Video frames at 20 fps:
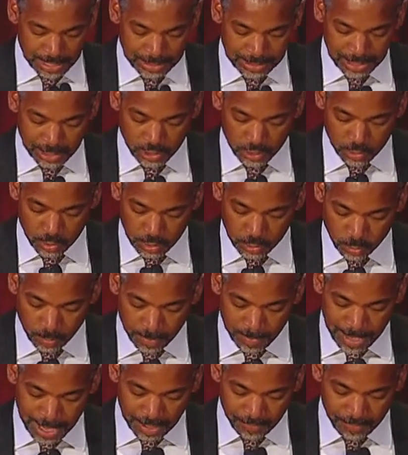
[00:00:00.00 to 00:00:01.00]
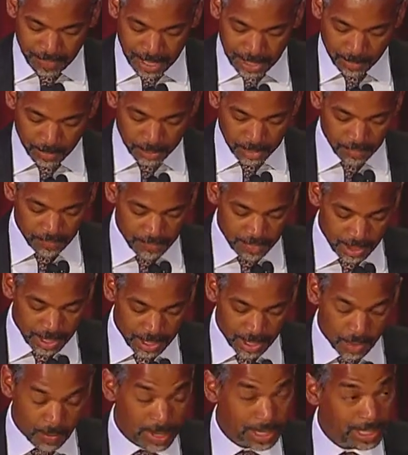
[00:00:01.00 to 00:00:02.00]
These units will be made available to very
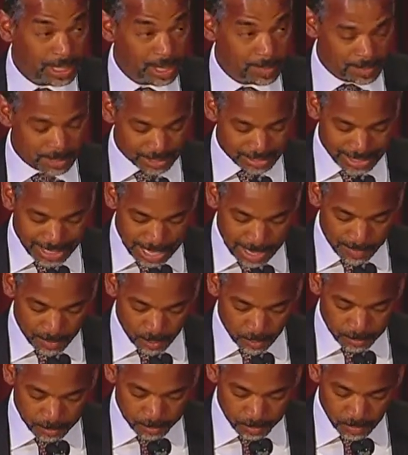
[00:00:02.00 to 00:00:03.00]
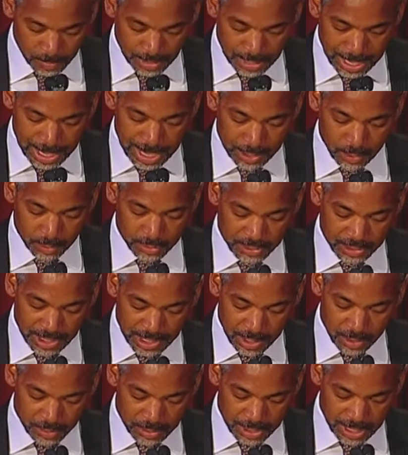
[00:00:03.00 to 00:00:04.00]
low-income disabled and/or
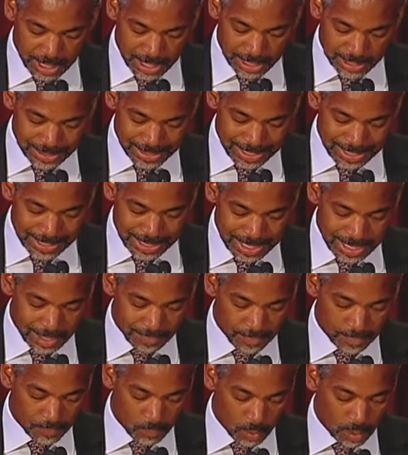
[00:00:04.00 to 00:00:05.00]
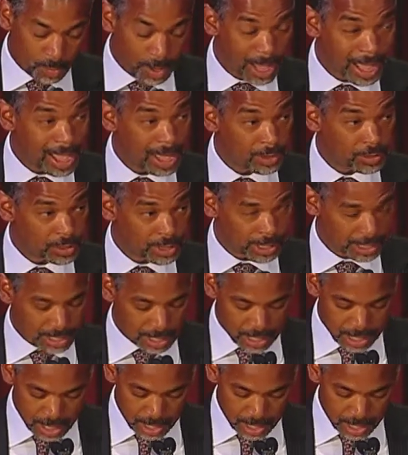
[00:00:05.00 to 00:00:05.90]
senior tenants in need of affordable housing,